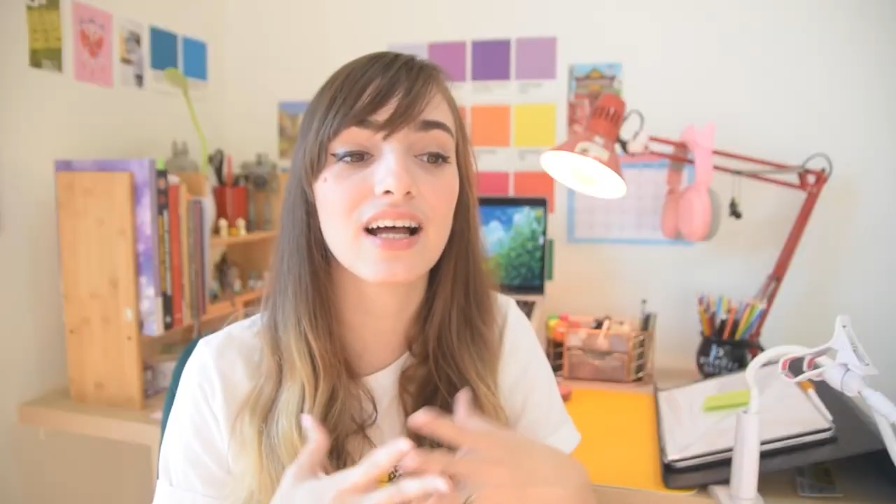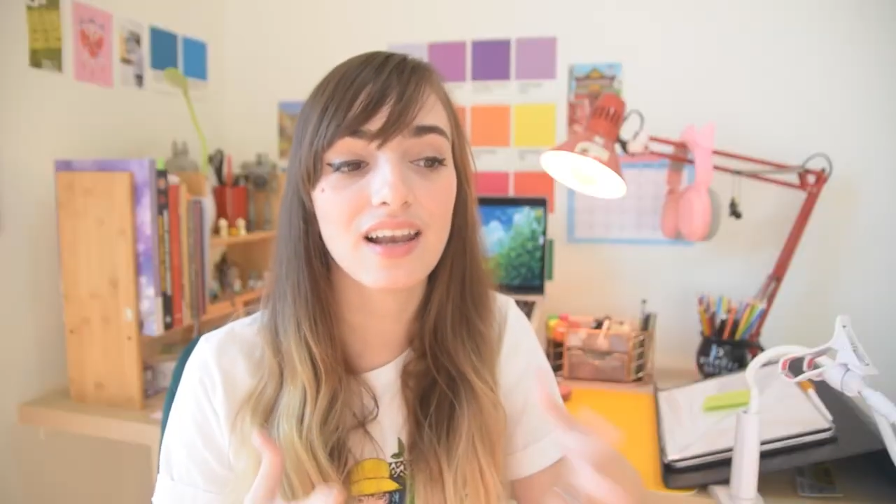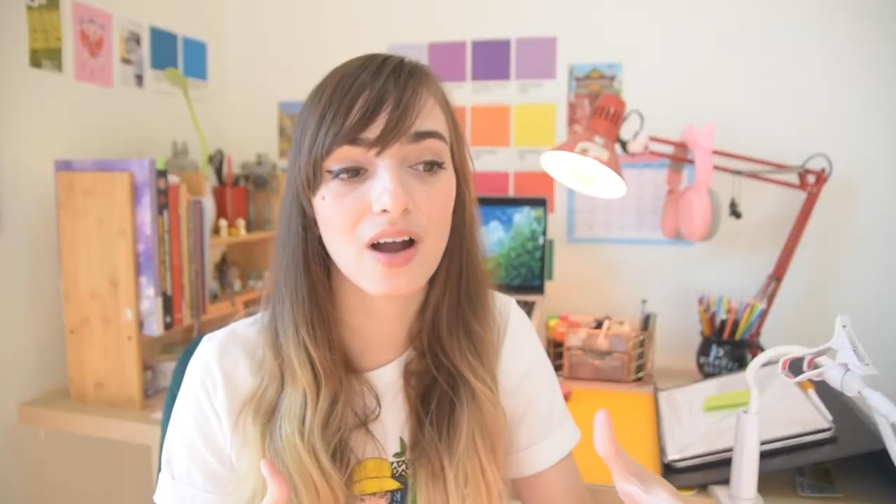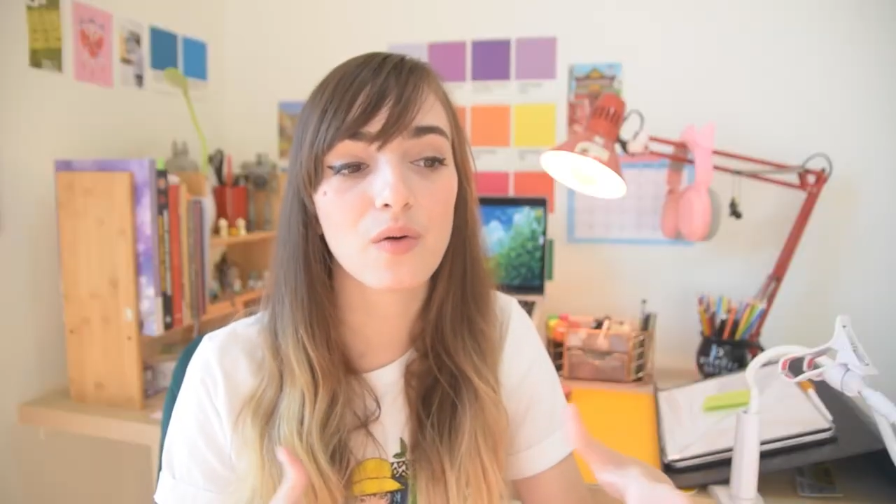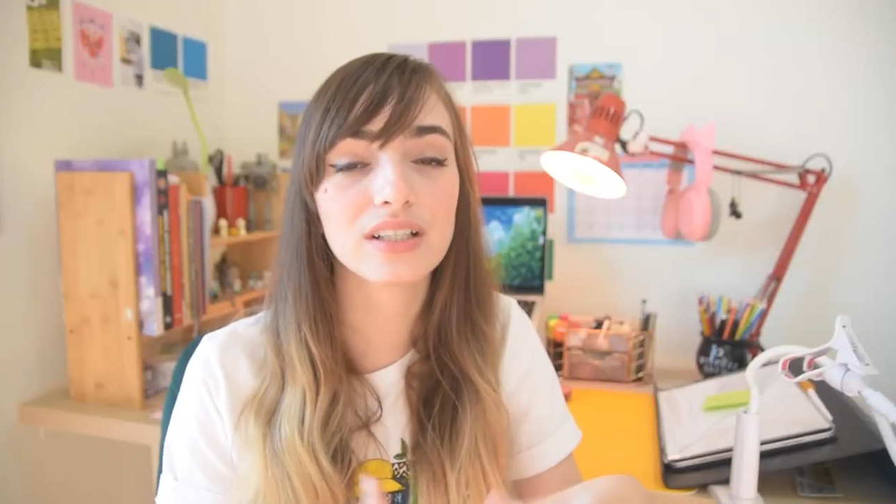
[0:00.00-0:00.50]

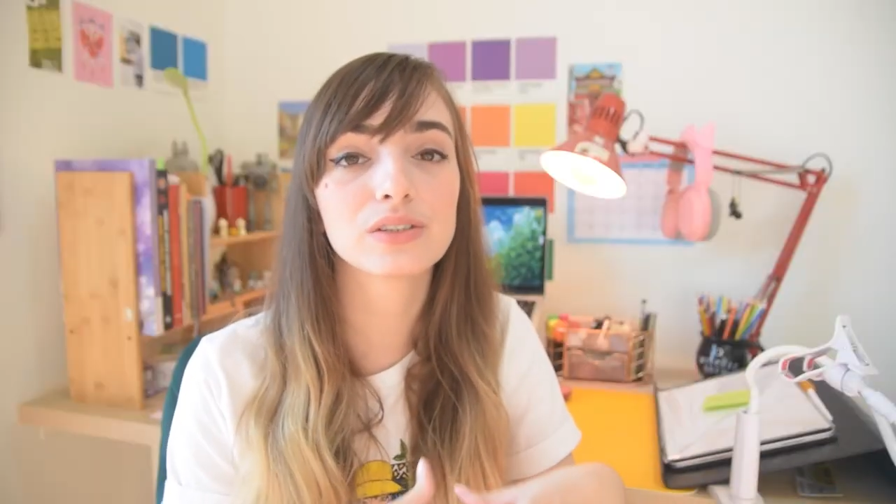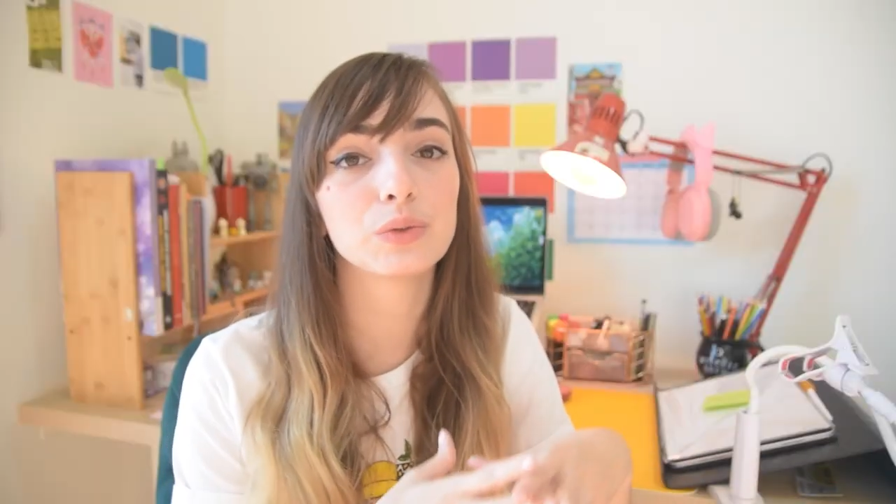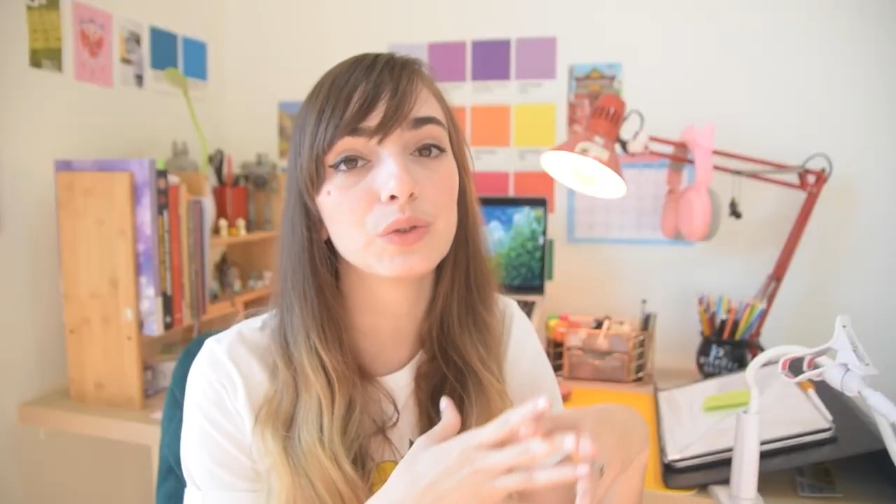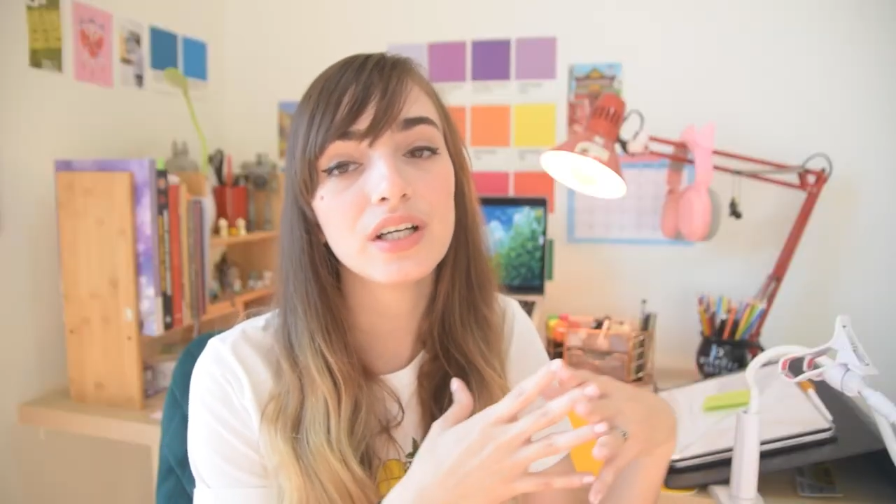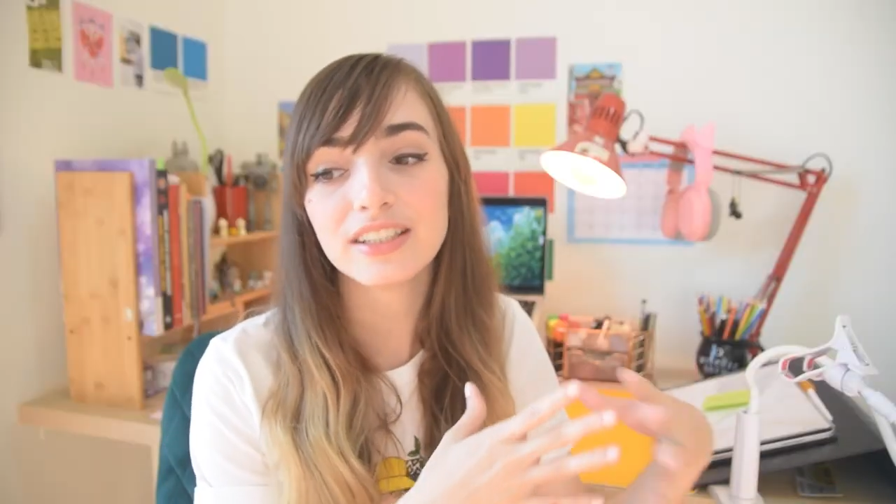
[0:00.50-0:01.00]
allow us
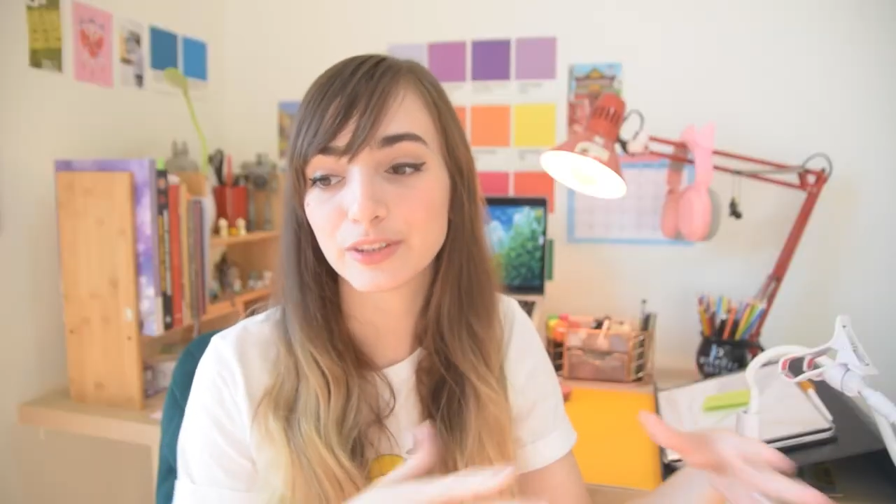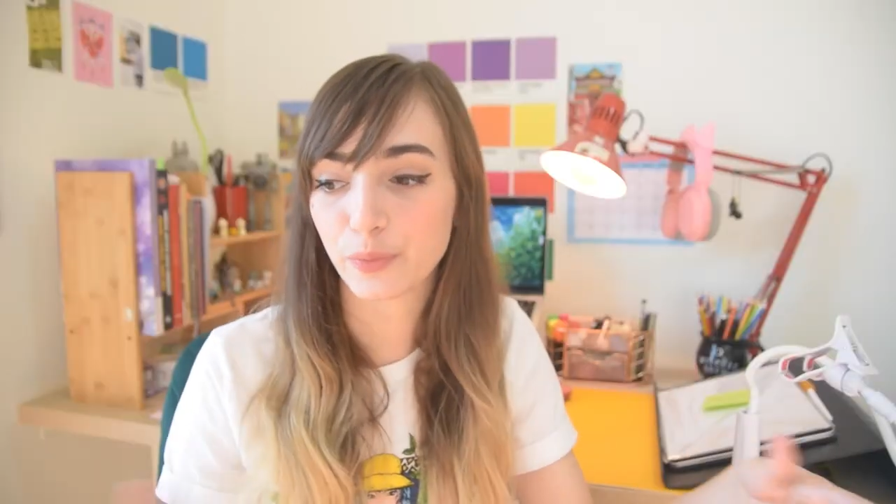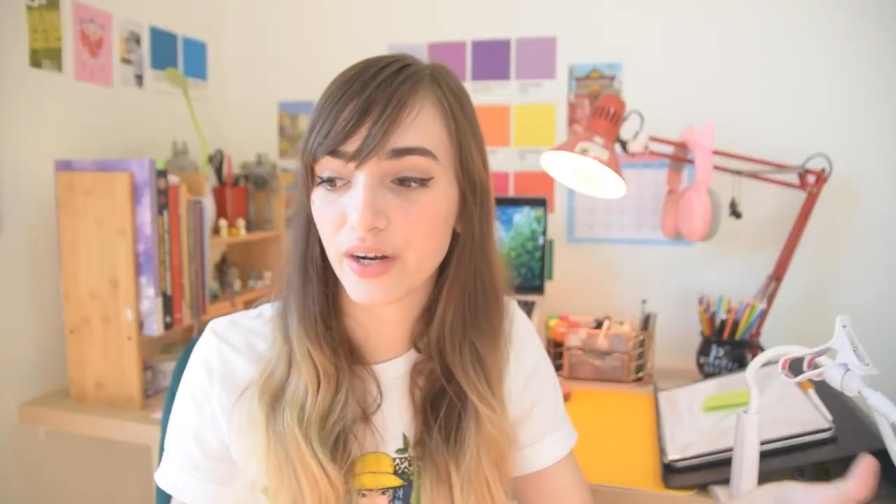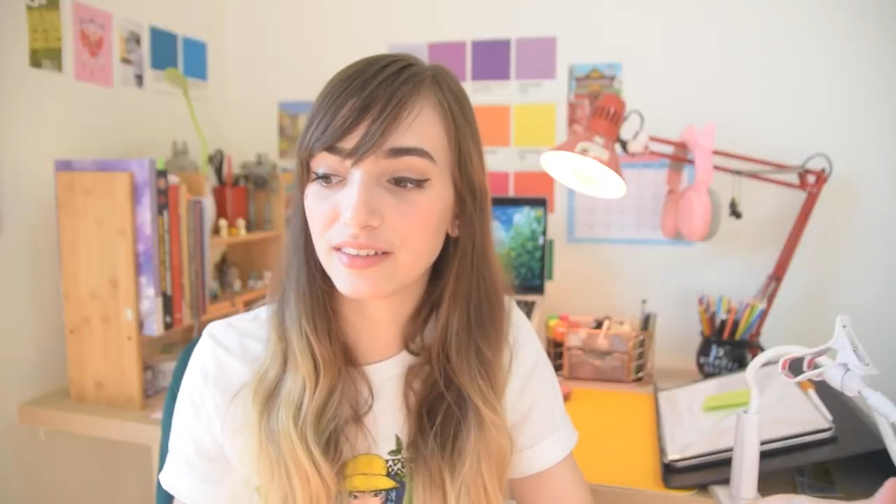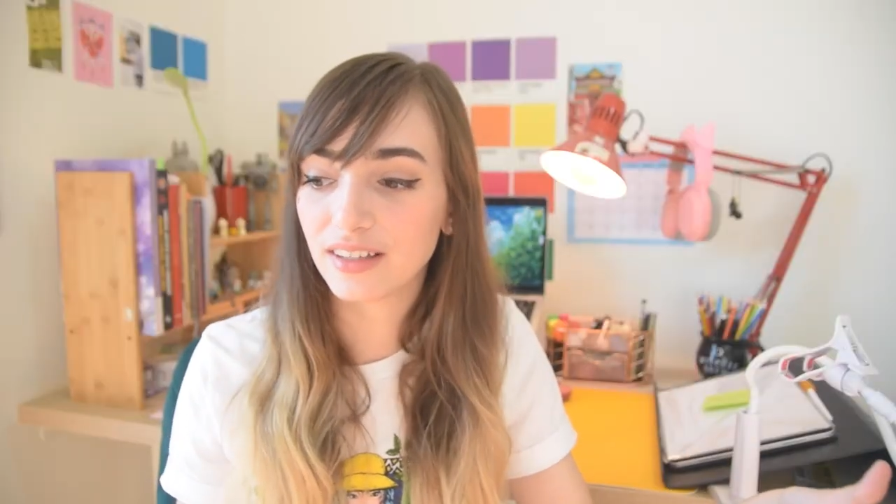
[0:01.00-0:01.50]
to
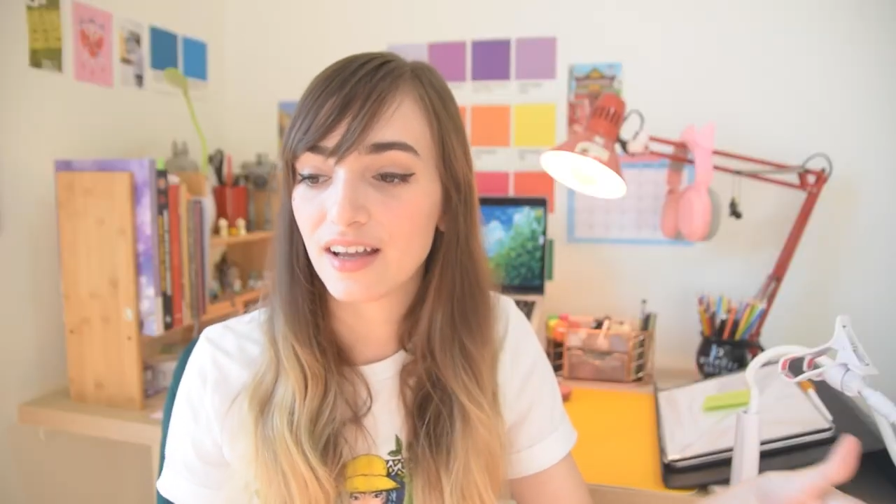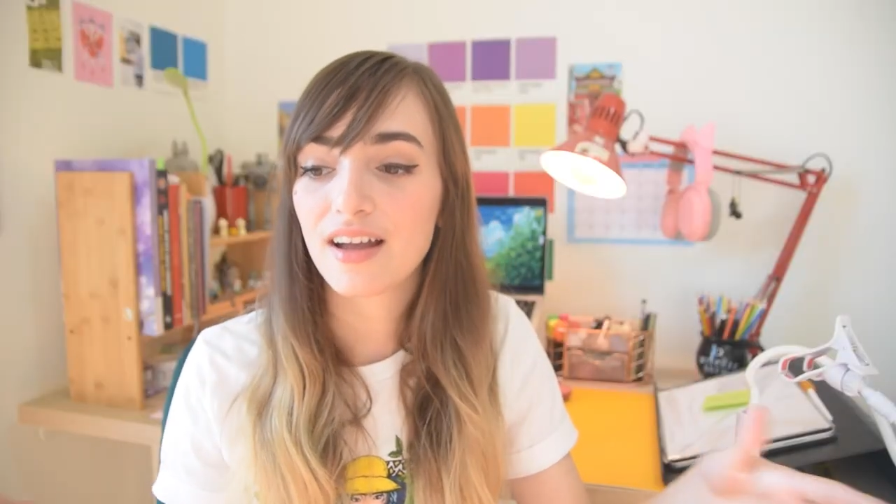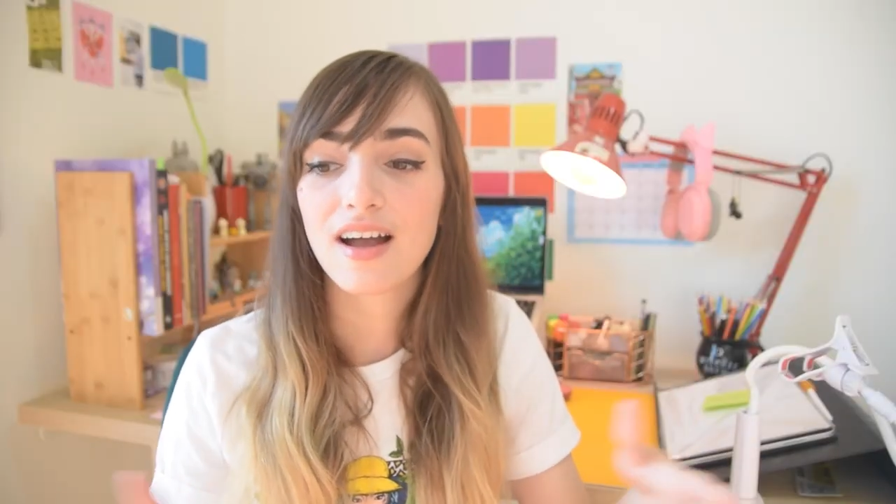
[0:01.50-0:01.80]
spread